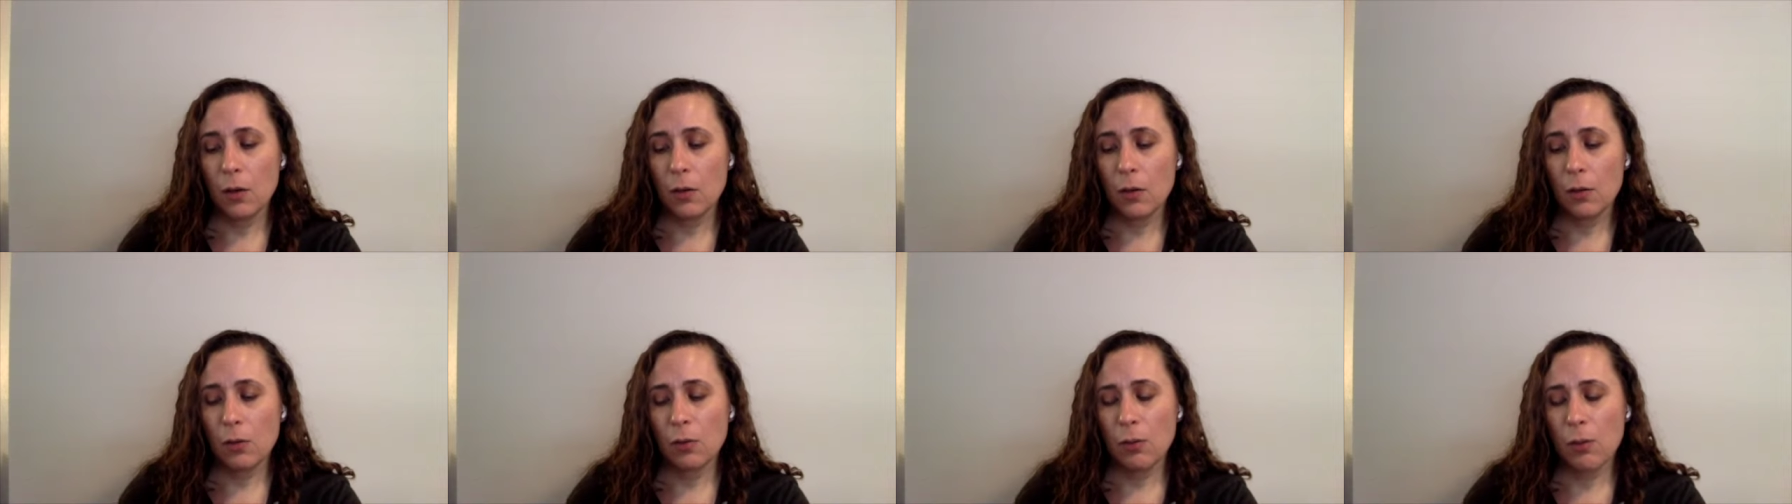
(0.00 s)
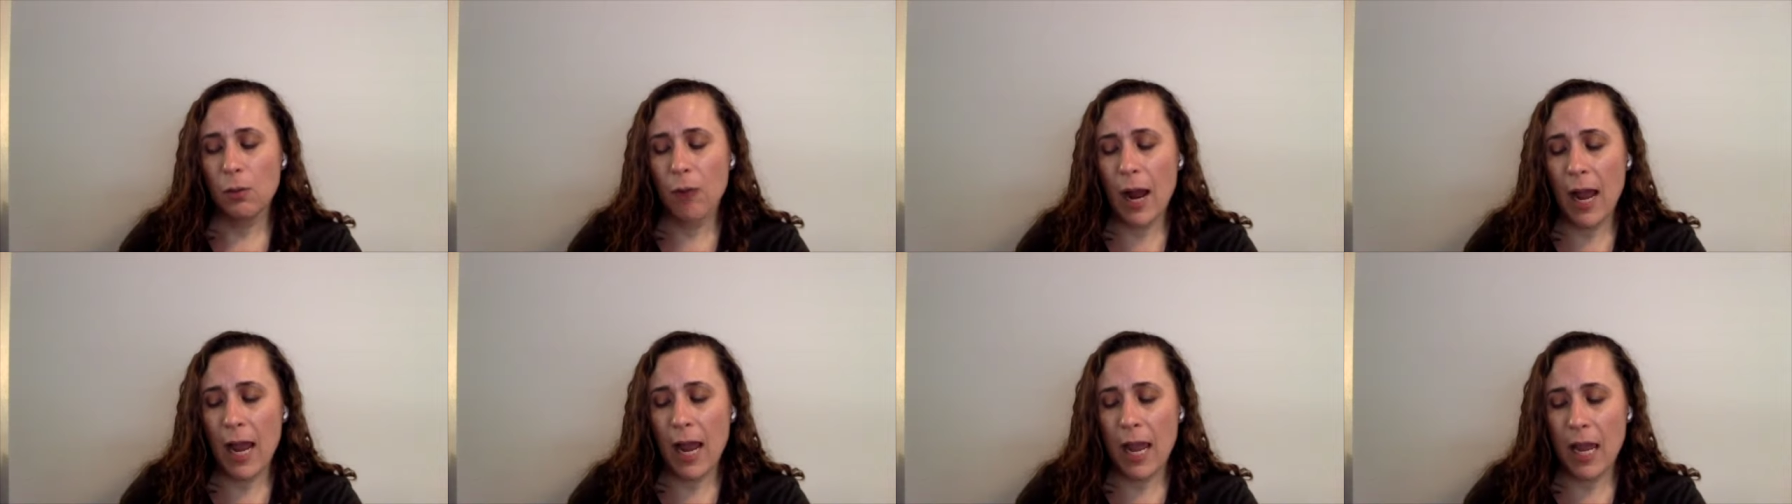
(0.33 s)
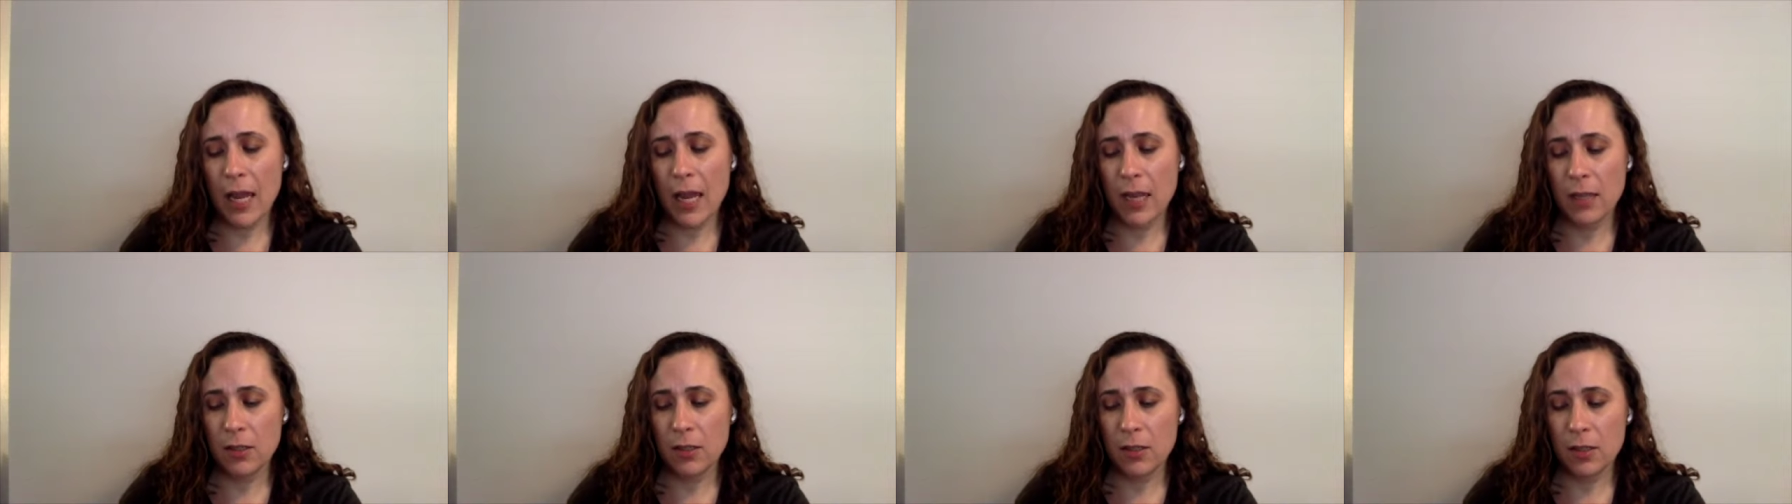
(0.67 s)

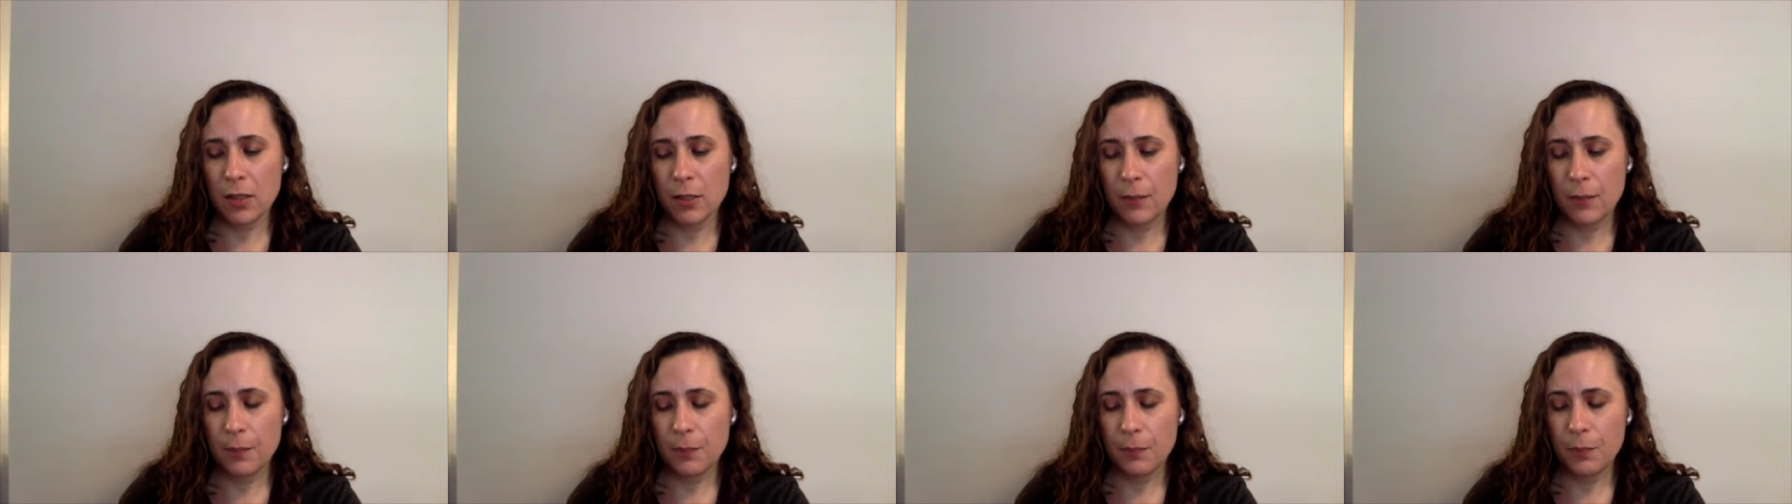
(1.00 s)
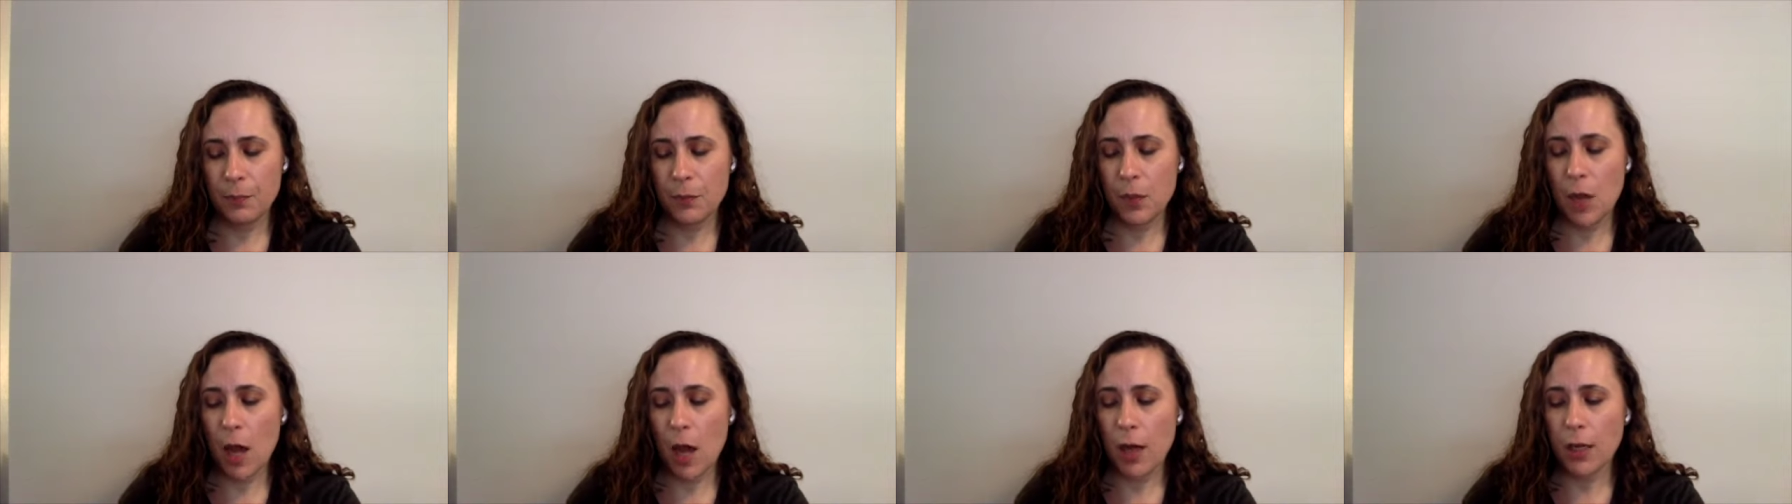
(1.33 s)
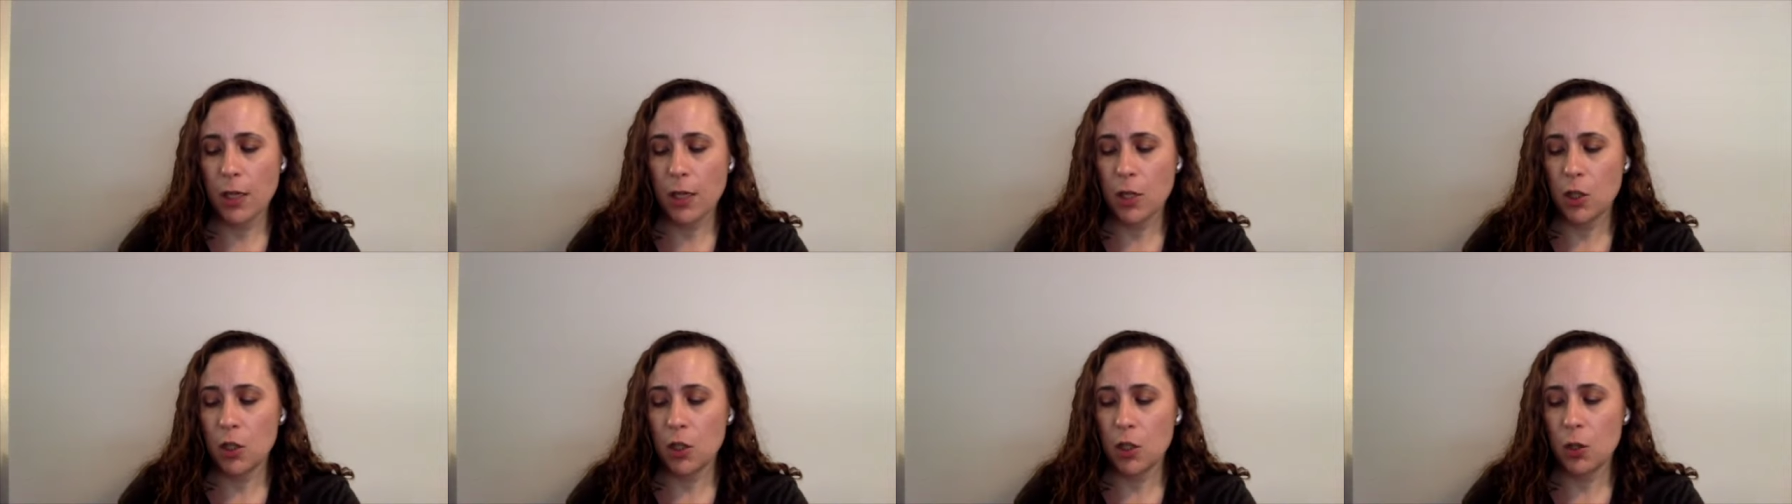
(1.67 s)
Right.
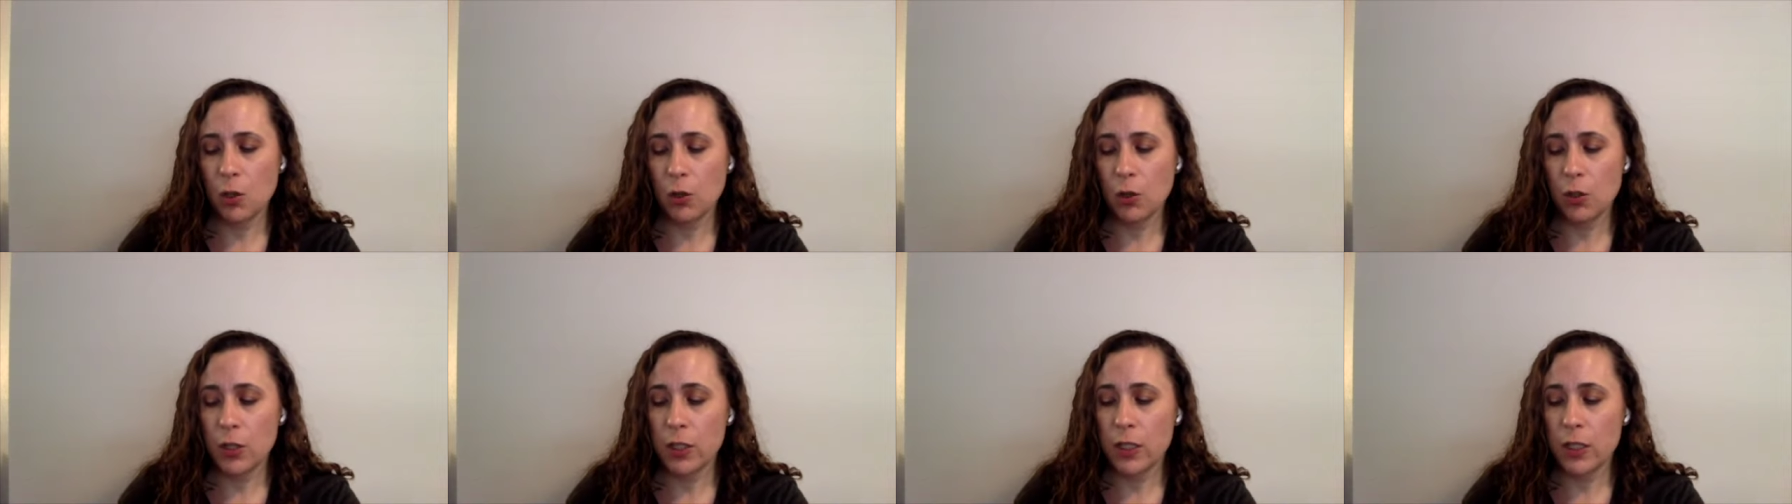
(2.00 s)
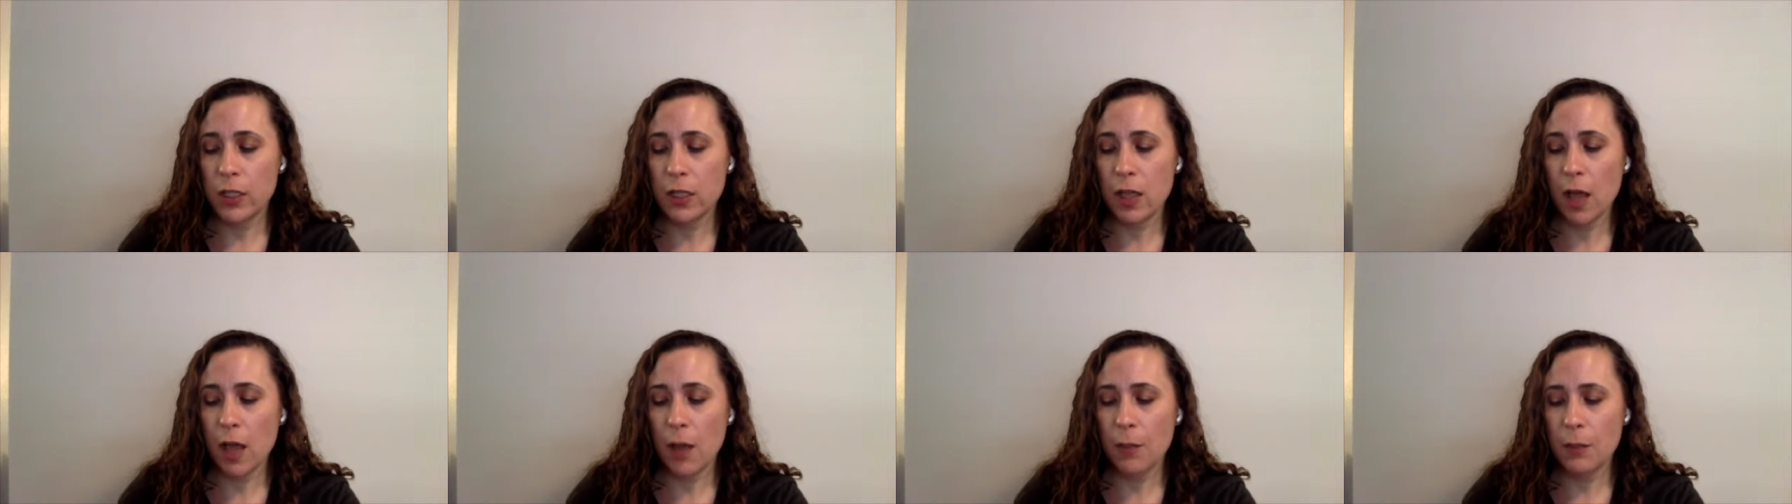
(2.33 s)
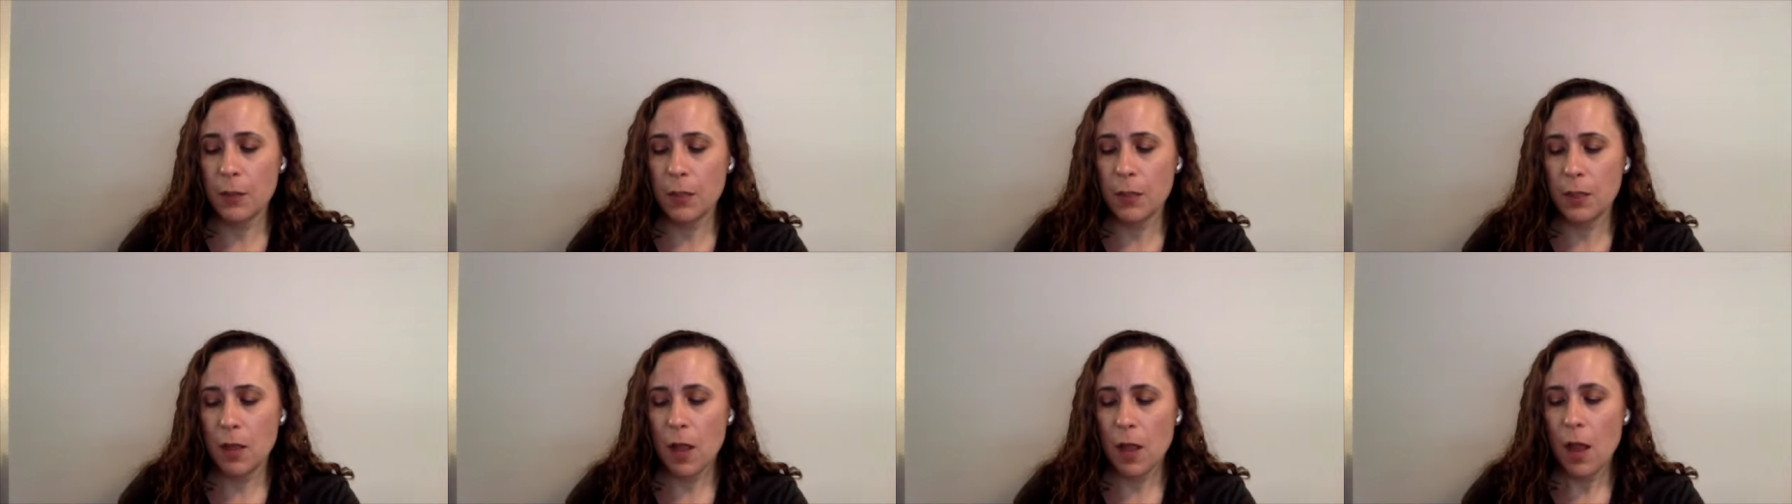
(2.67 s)
Nadia's shoulders
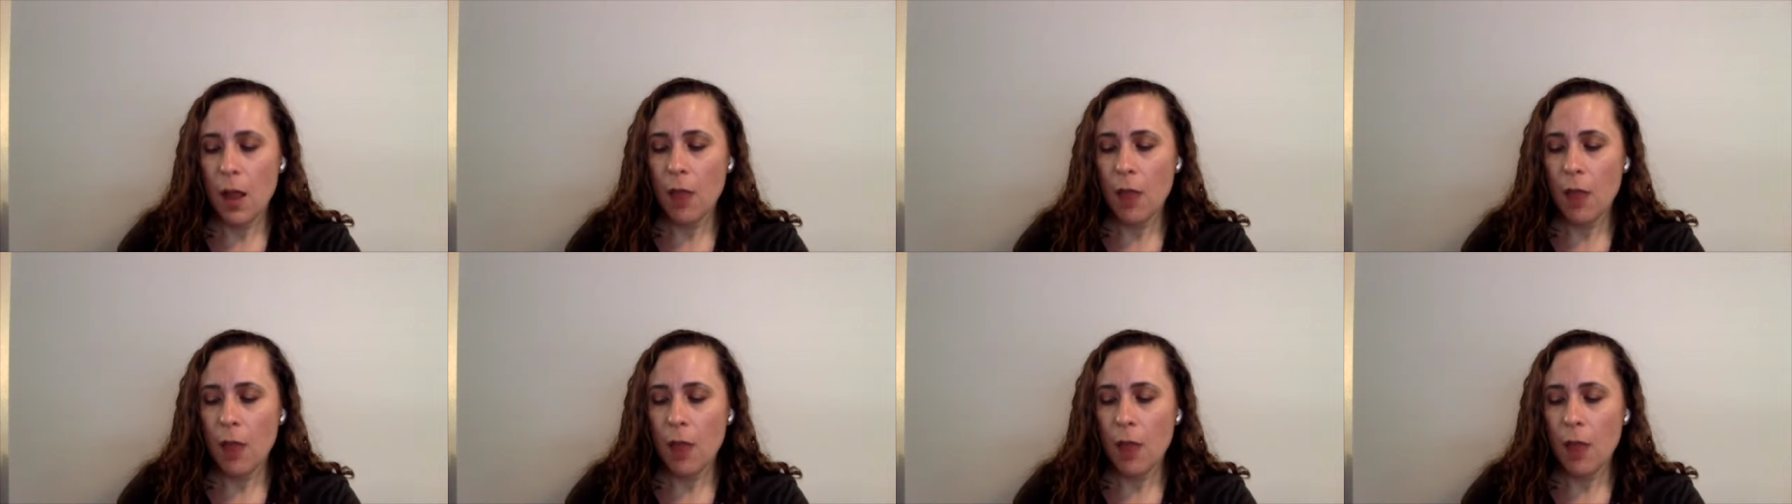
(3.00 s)
slumped.